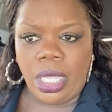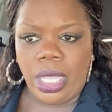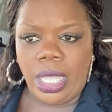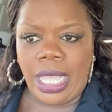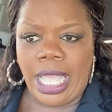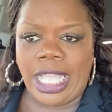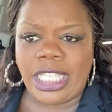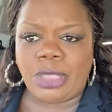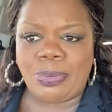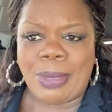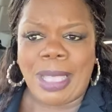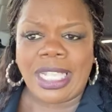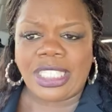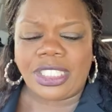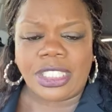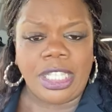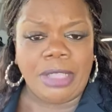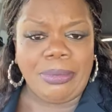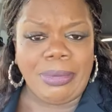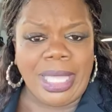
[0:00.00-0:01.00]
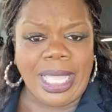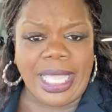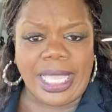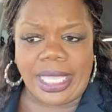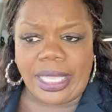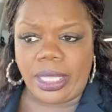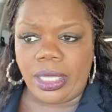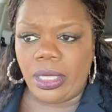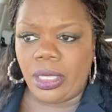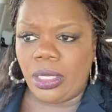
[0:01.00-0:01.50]
Especially
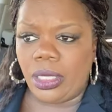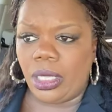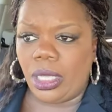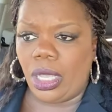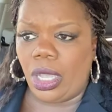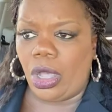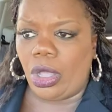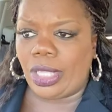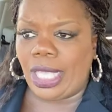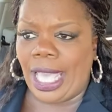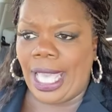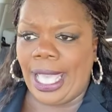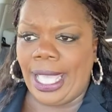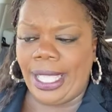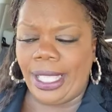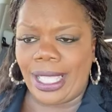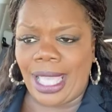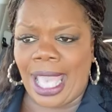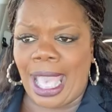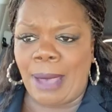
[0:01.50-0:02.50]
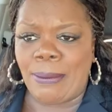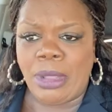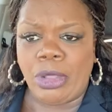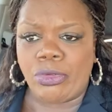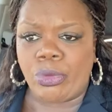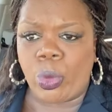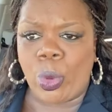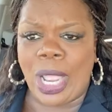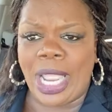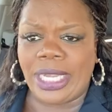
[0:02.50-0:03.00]
me. Okay? I'm
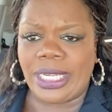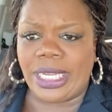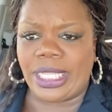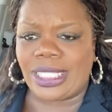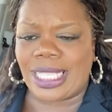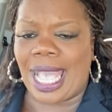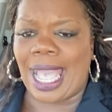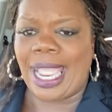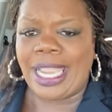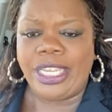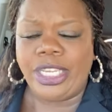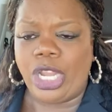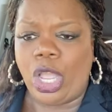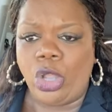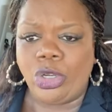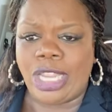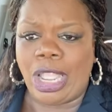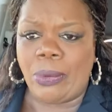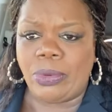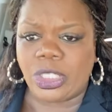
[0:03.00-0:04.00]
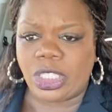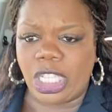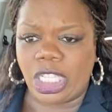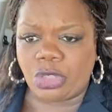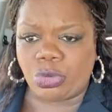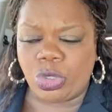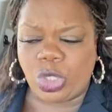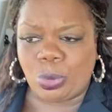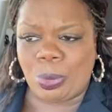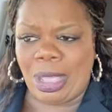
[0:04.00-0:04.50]
a witness. I know they was
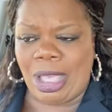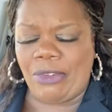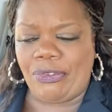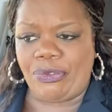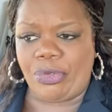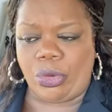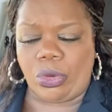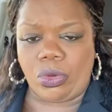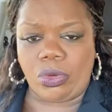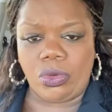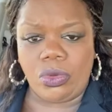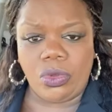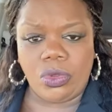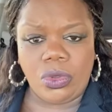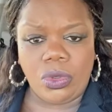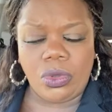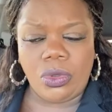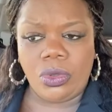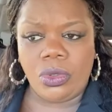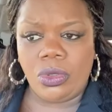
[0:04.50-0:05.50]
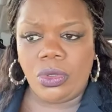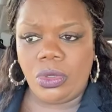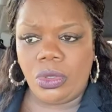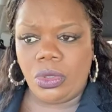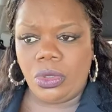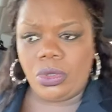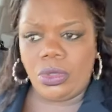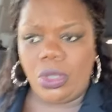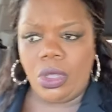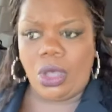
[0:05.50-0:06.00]
disrespectful.
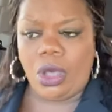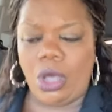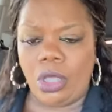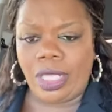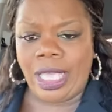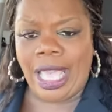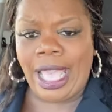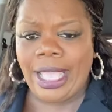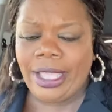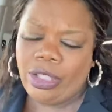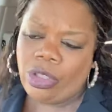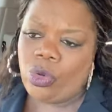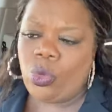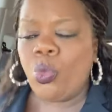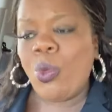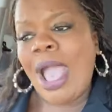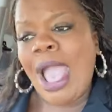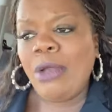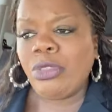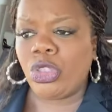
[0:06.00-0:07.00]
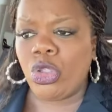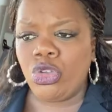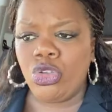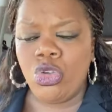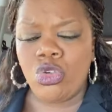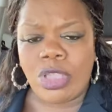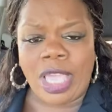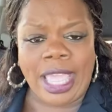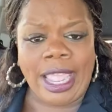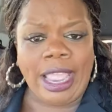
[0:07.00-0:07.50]
Okay? Why do
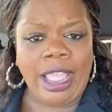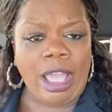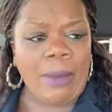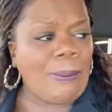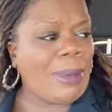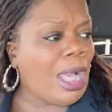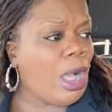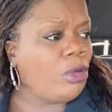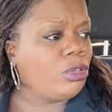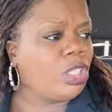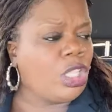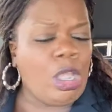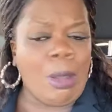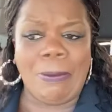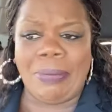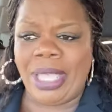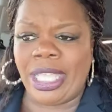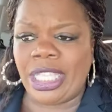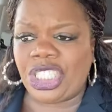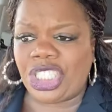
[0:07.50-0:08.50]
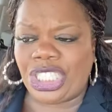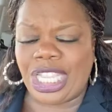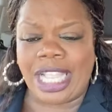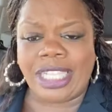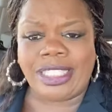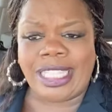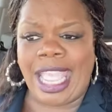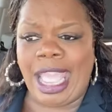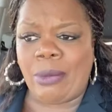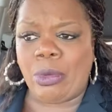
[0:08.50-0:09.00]
you care about them being
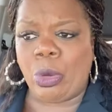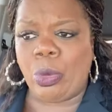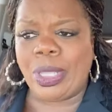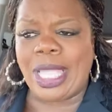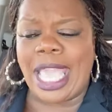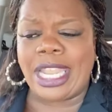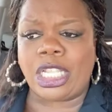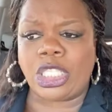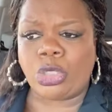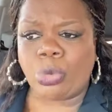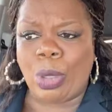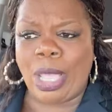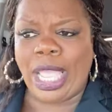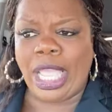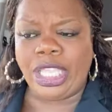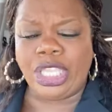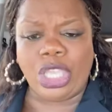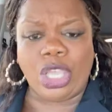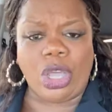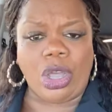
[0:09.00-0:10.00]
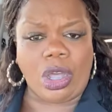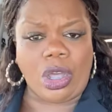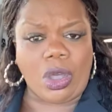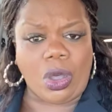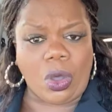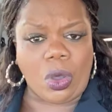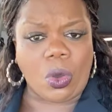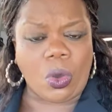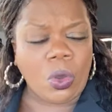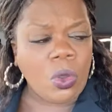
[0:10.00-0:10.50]
shut down when we got a
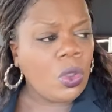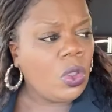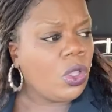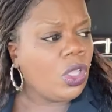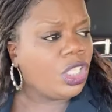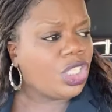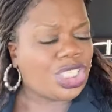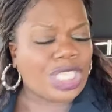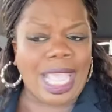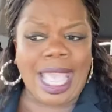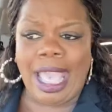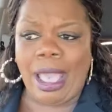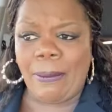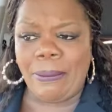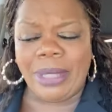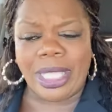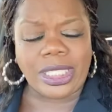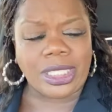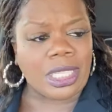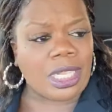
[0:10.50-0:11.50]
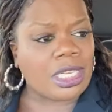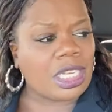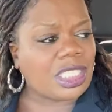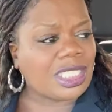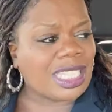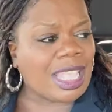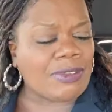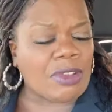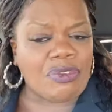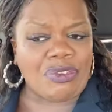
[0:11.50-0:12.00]
12-year-old child missing in the
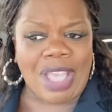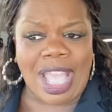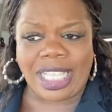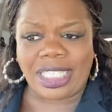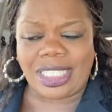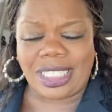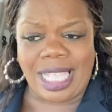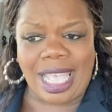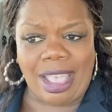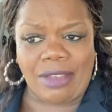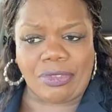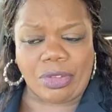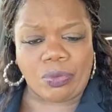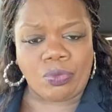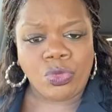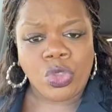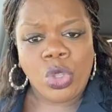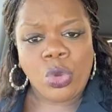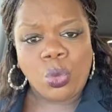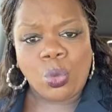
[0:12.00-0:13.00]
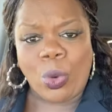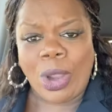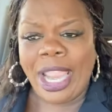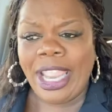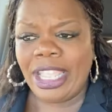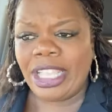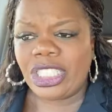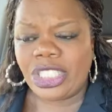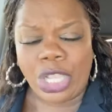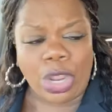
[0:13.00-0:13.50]
757?
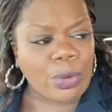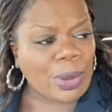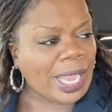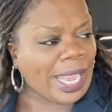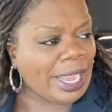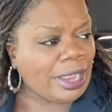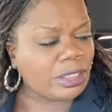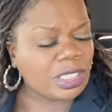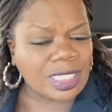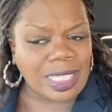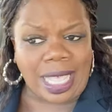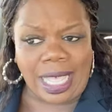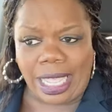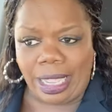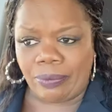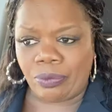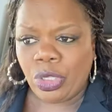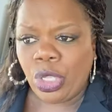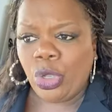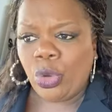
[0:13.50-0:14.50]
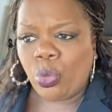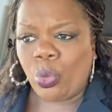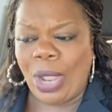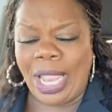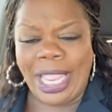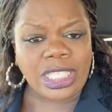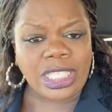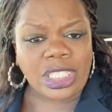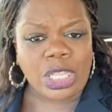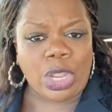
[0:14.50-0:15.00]
Where is her airtime? Where
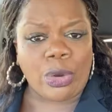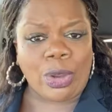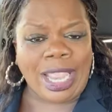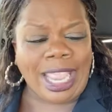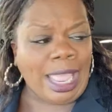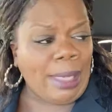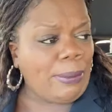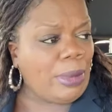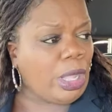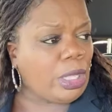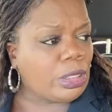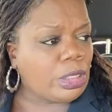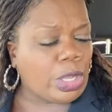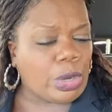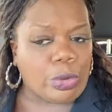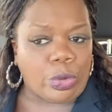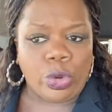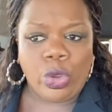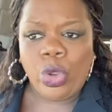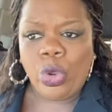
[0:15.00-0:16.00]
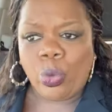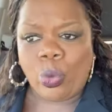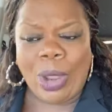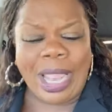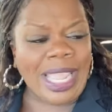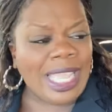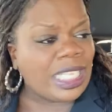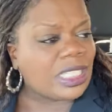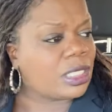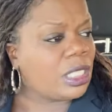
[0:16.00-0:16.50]
her Amber Alert? Where
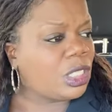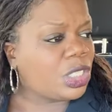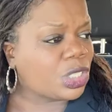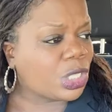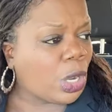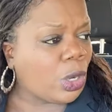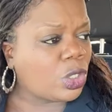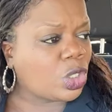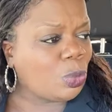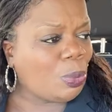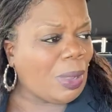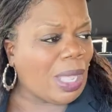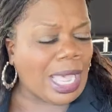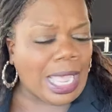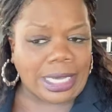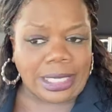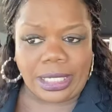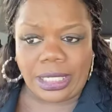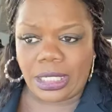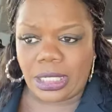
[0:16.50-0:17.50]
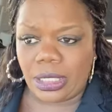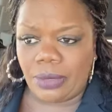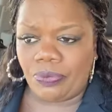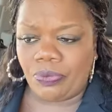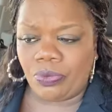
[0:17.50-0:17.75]
is the search parties?